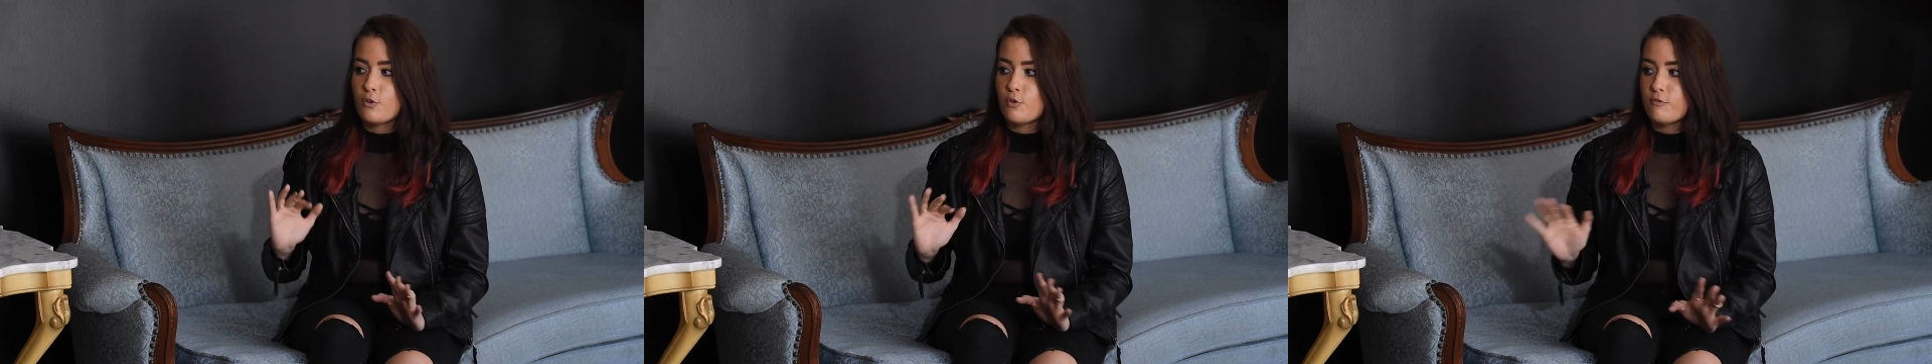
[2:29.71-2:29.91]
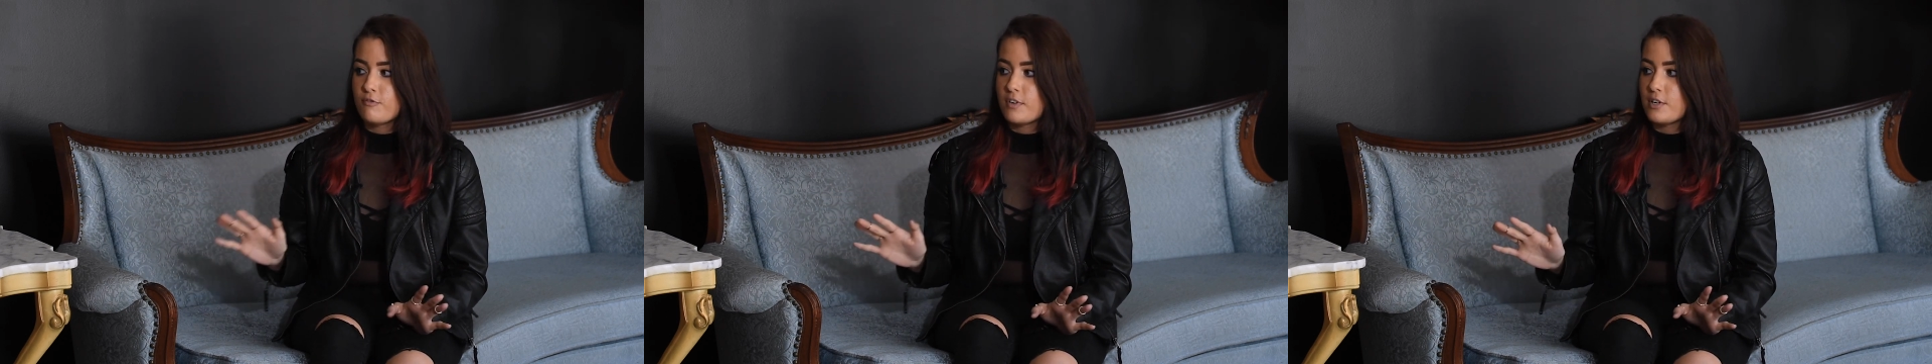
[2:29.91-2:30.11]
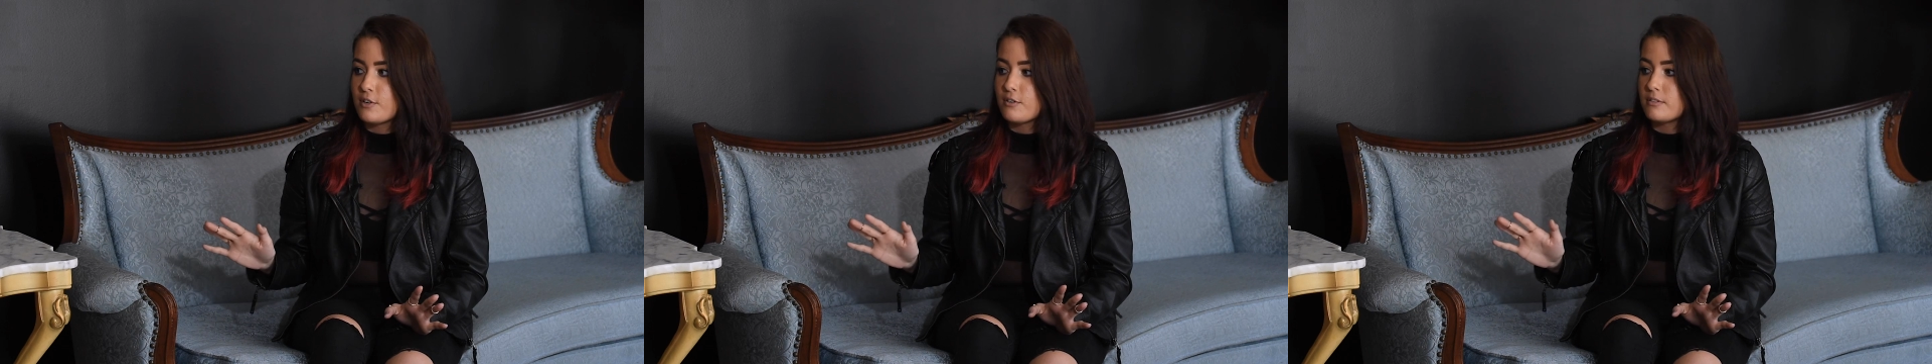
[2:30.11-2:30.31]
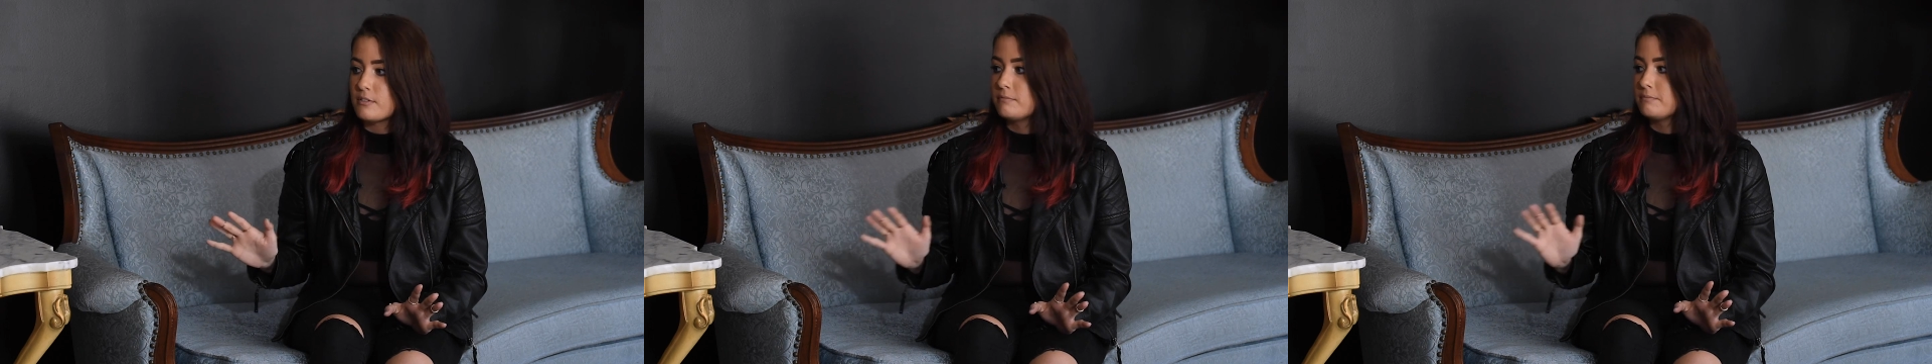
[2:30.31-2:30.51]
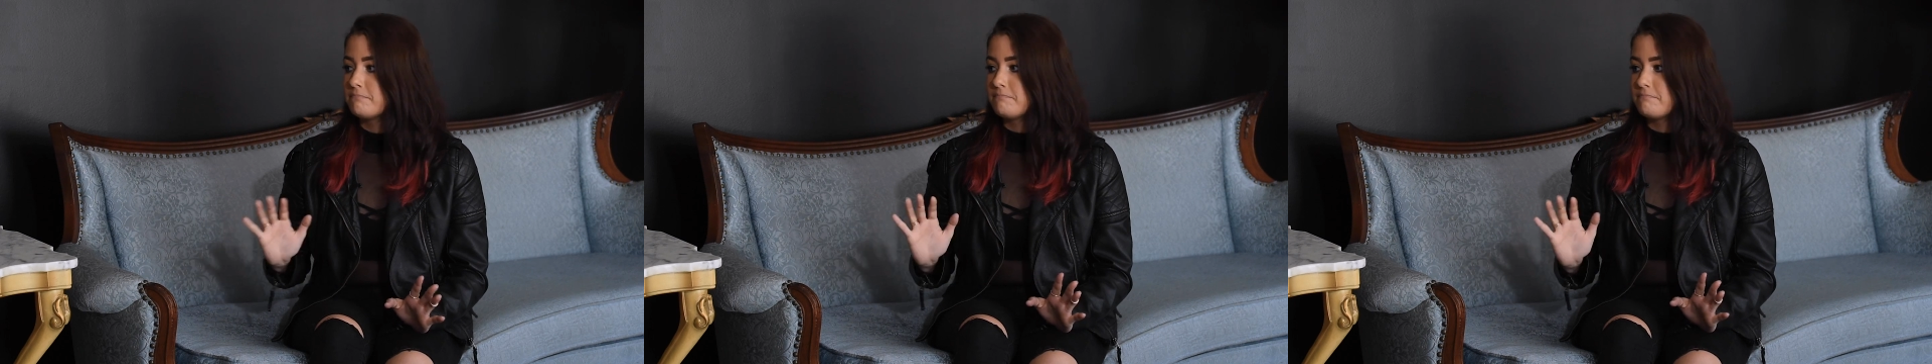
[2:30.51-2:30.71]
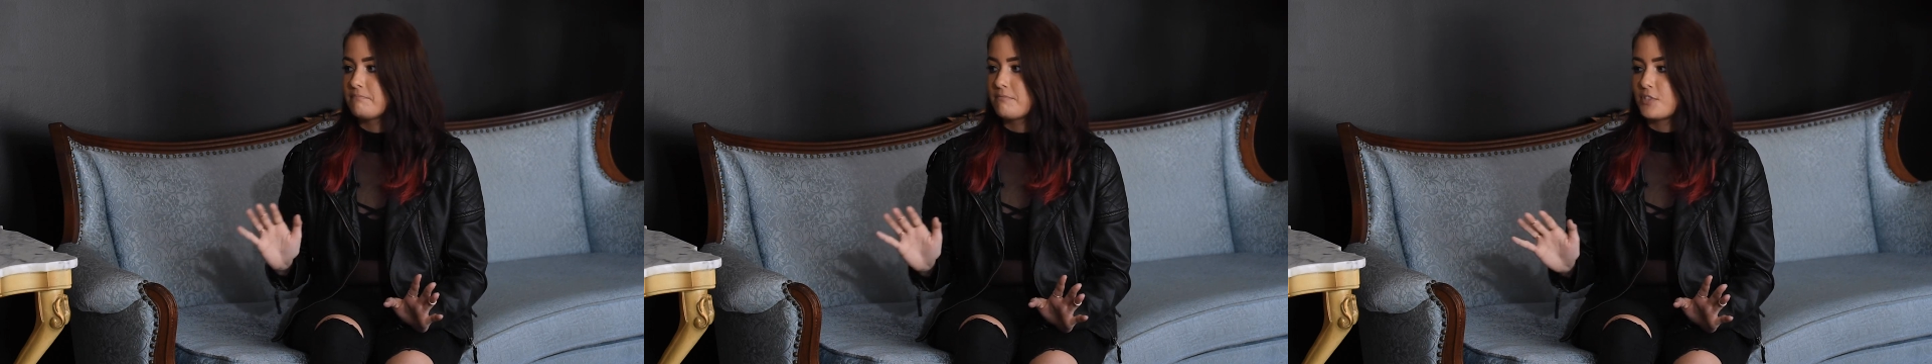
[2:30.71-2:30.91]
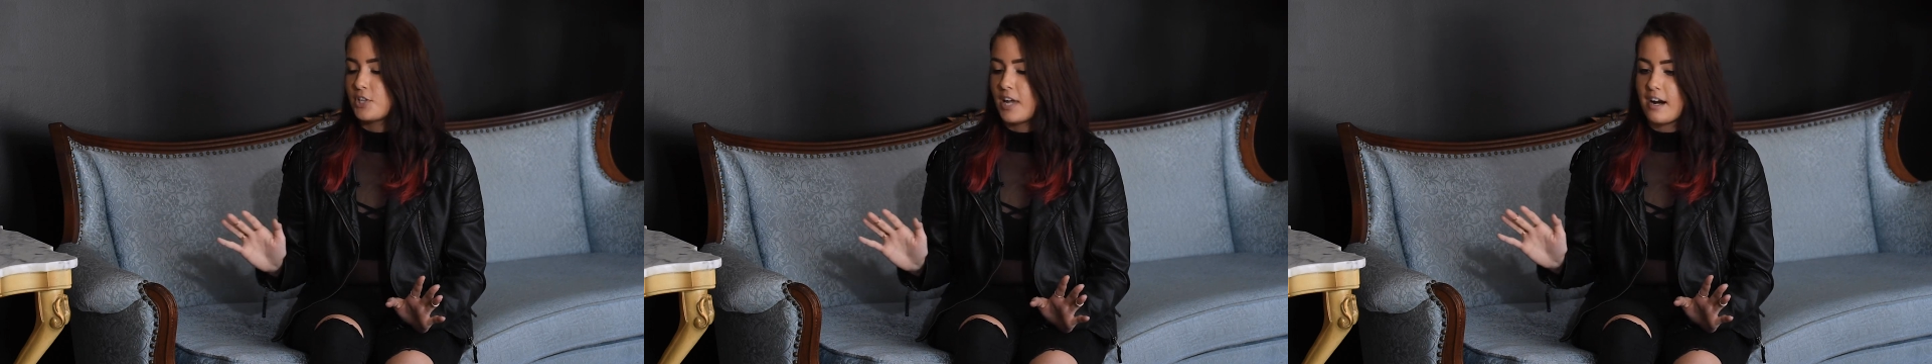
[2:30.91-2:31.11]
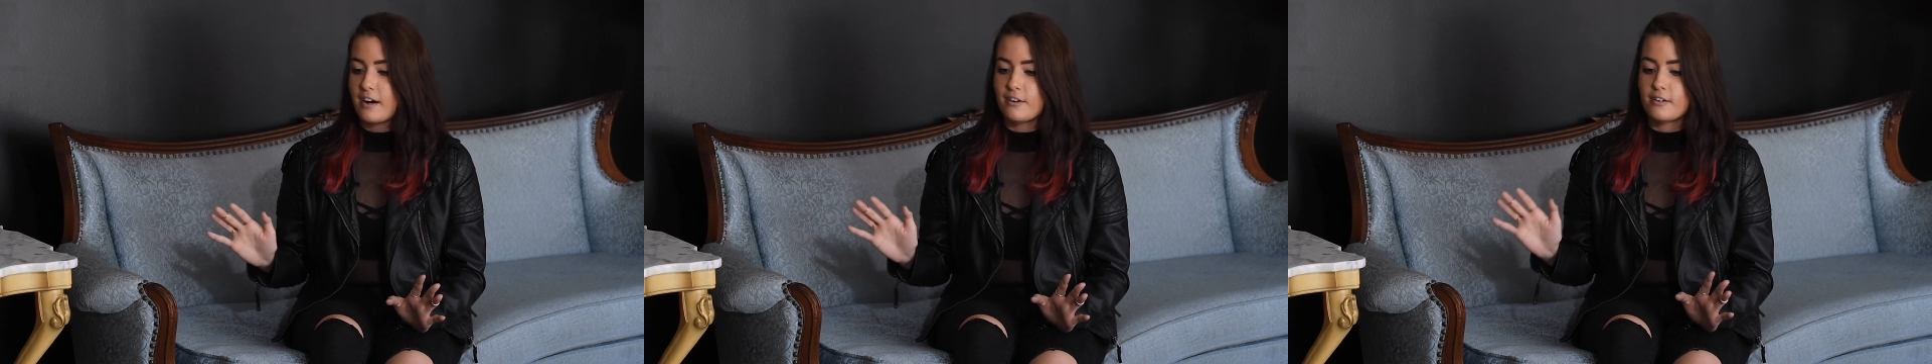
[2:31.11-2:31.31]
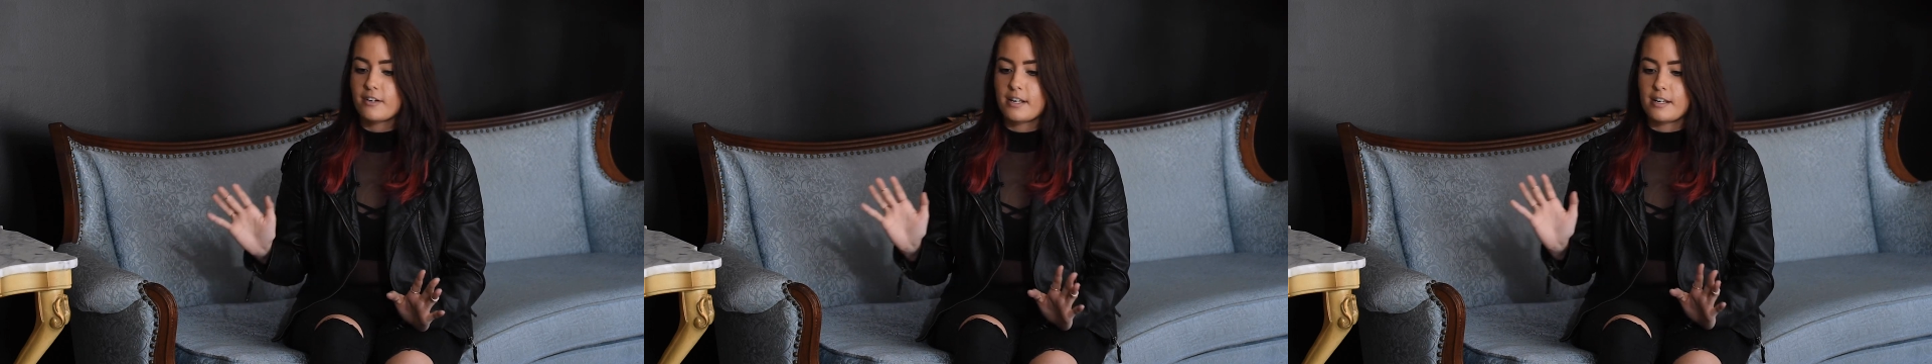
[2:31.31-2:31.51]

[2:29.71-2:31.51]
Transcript: You feel scared